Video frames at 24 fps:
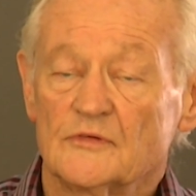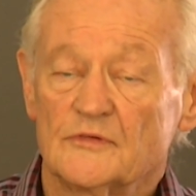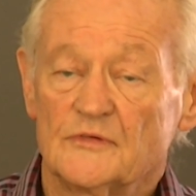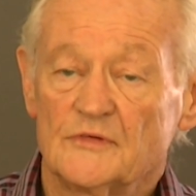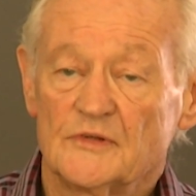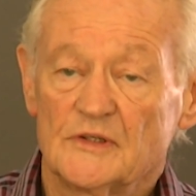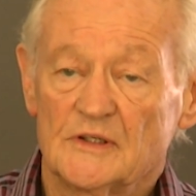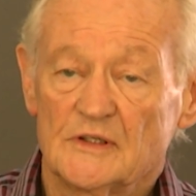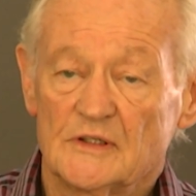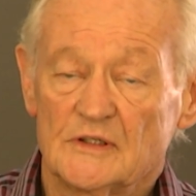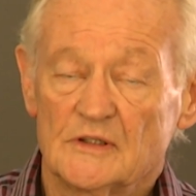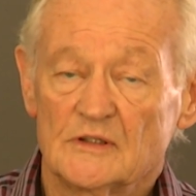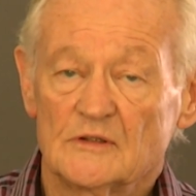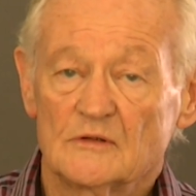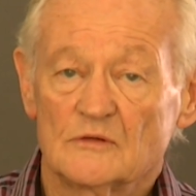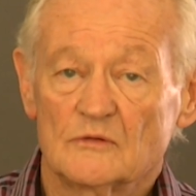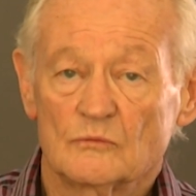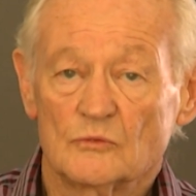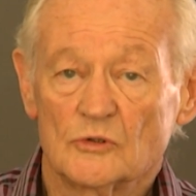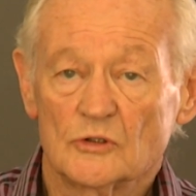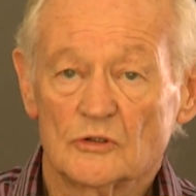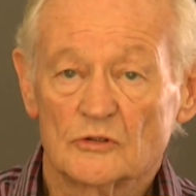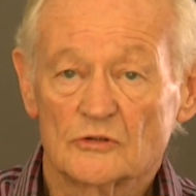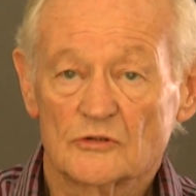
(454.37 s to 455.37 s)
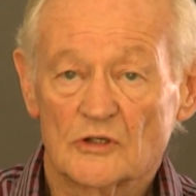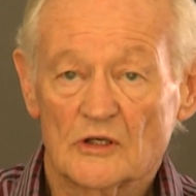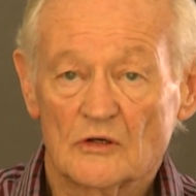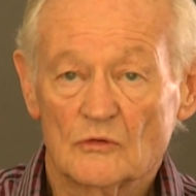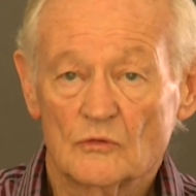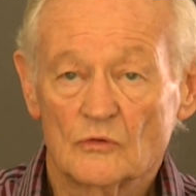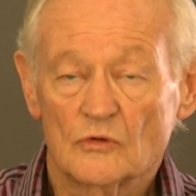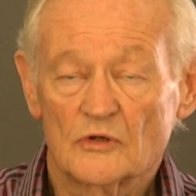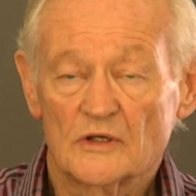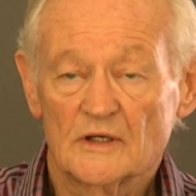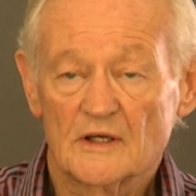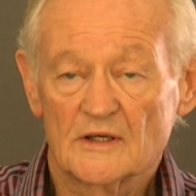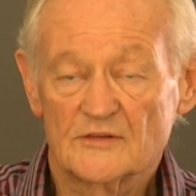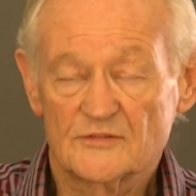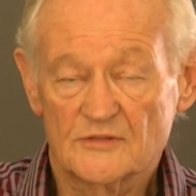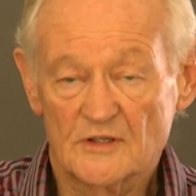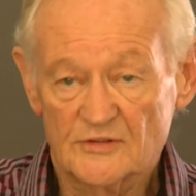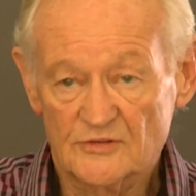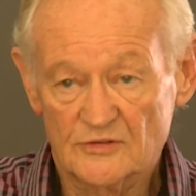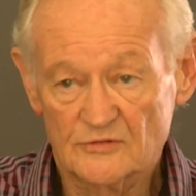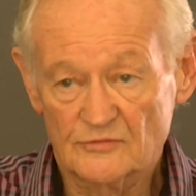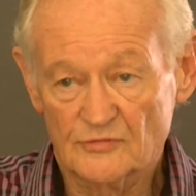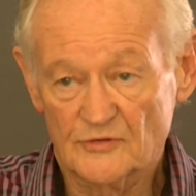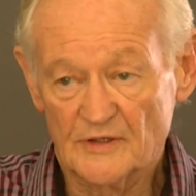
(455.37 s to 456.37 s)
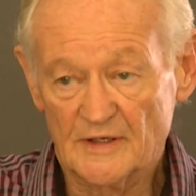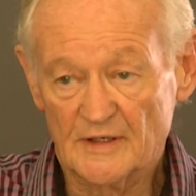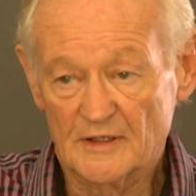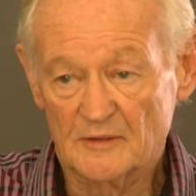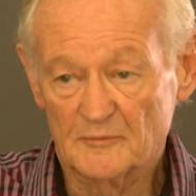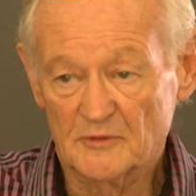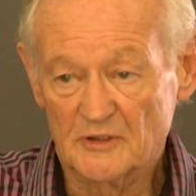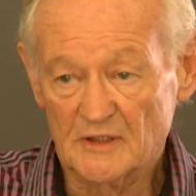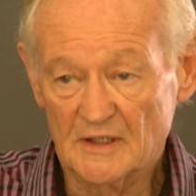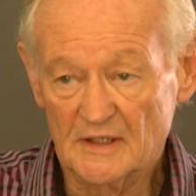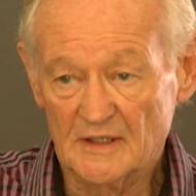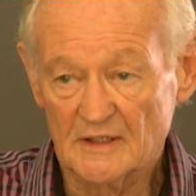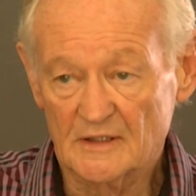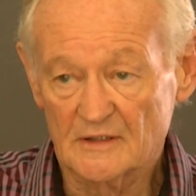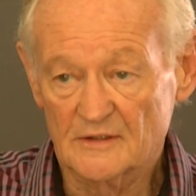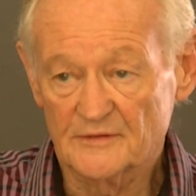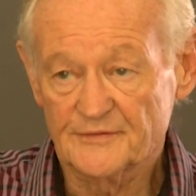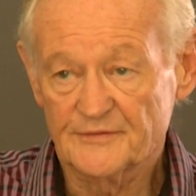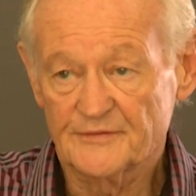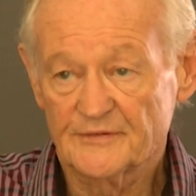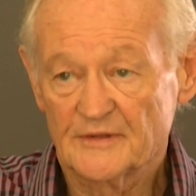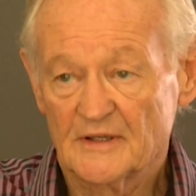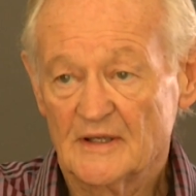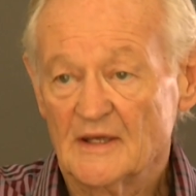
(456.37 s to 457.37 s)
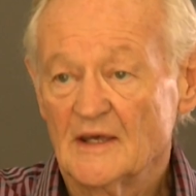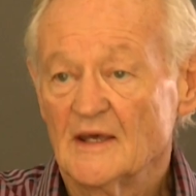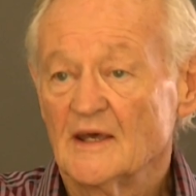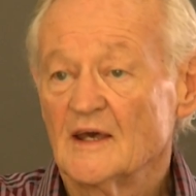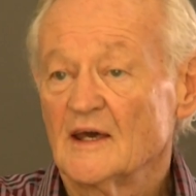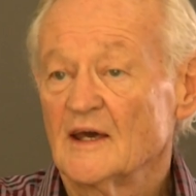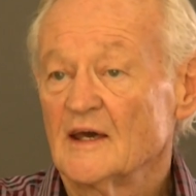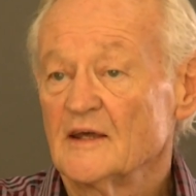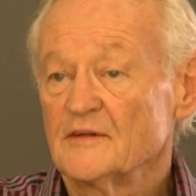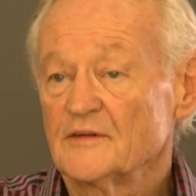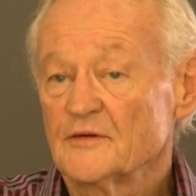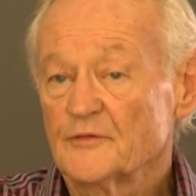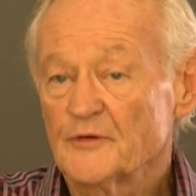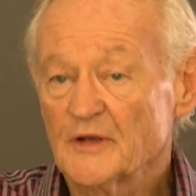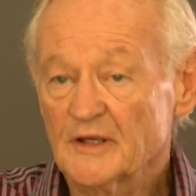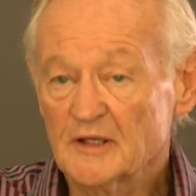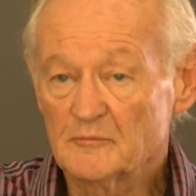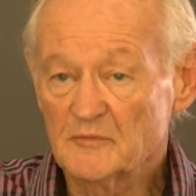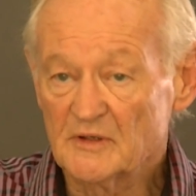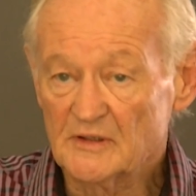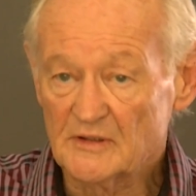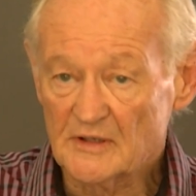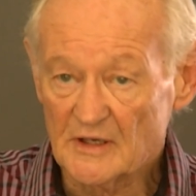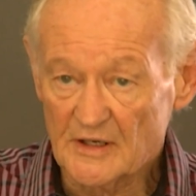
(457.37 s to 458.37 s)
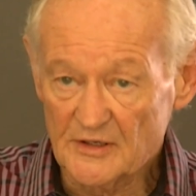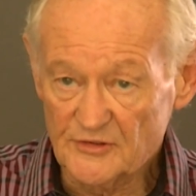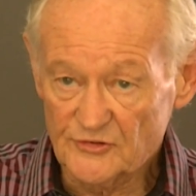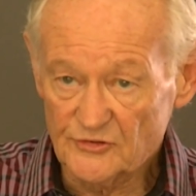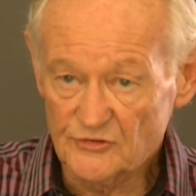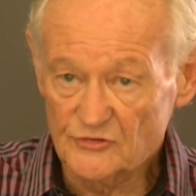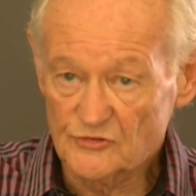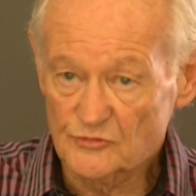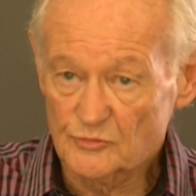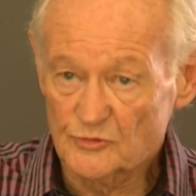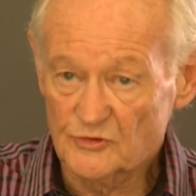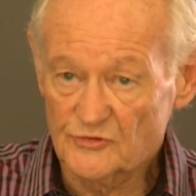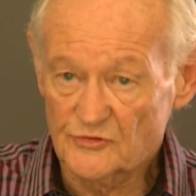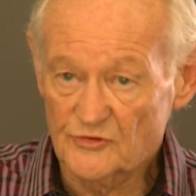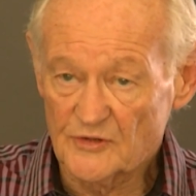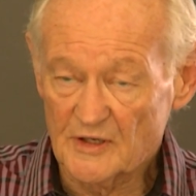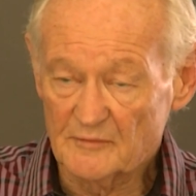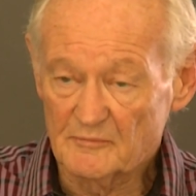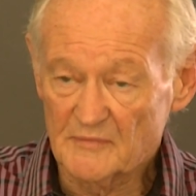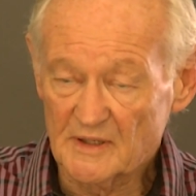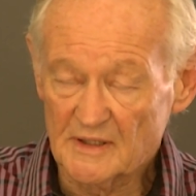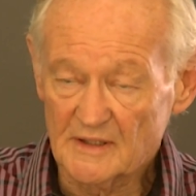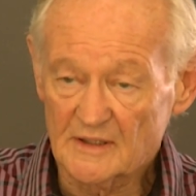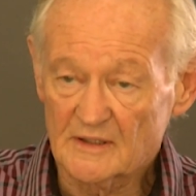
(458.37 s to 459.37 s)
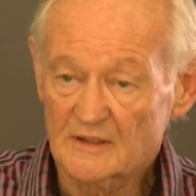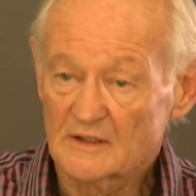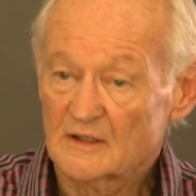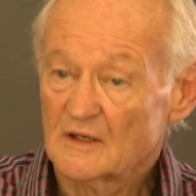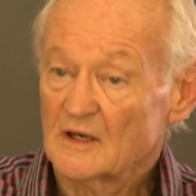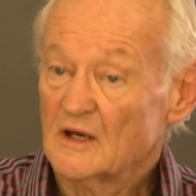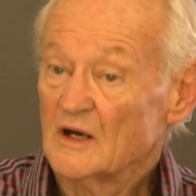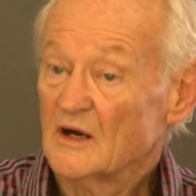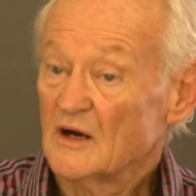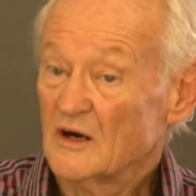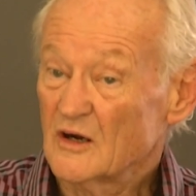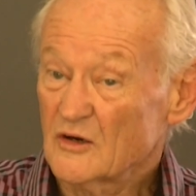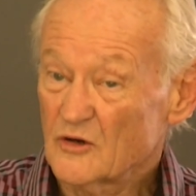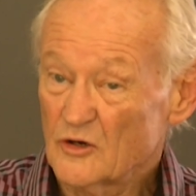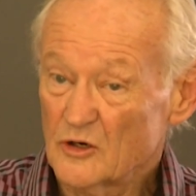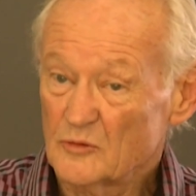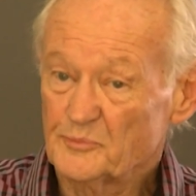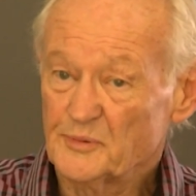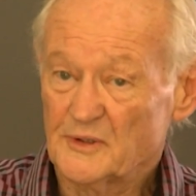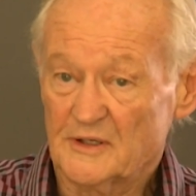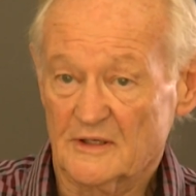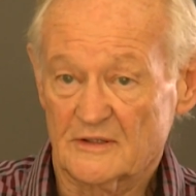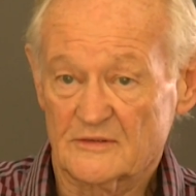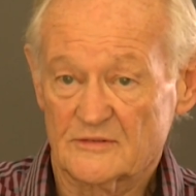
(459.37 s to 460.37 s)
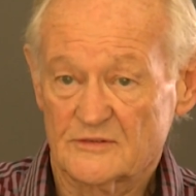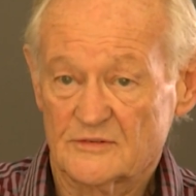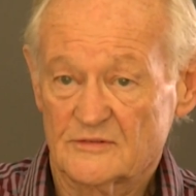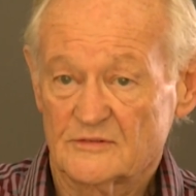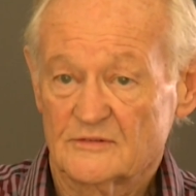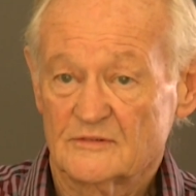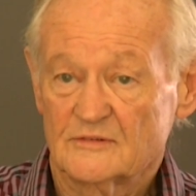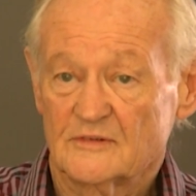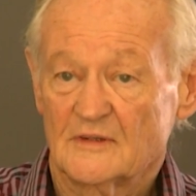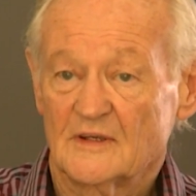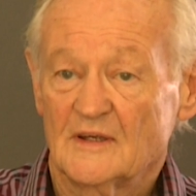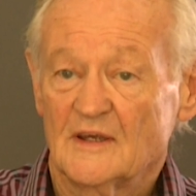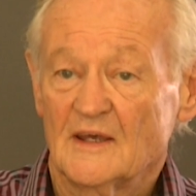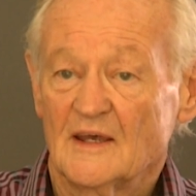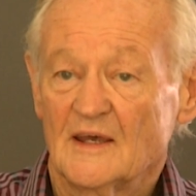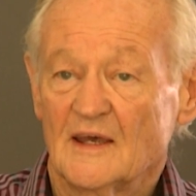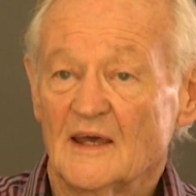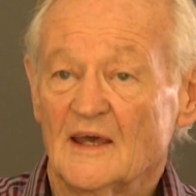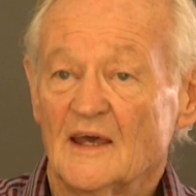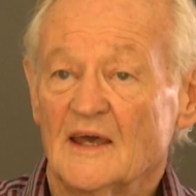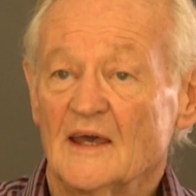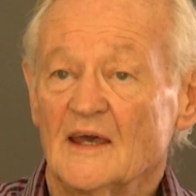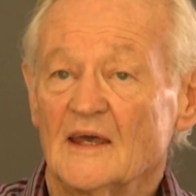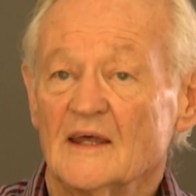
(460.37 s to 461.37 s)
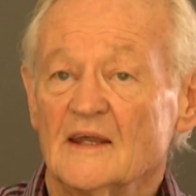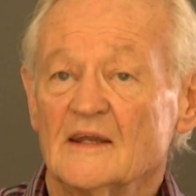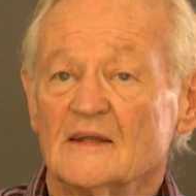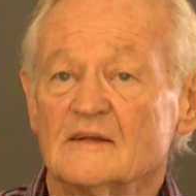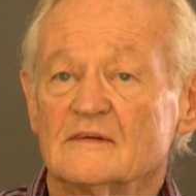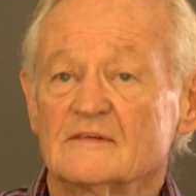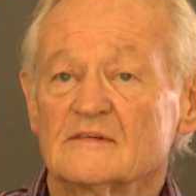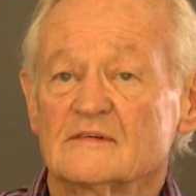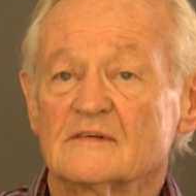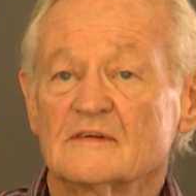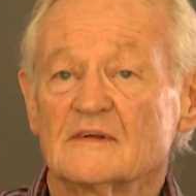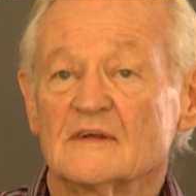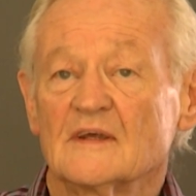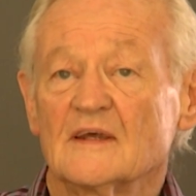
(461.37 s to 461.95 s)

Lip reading: the World Organization for Animal Health and the recommendations which they make are complex. And,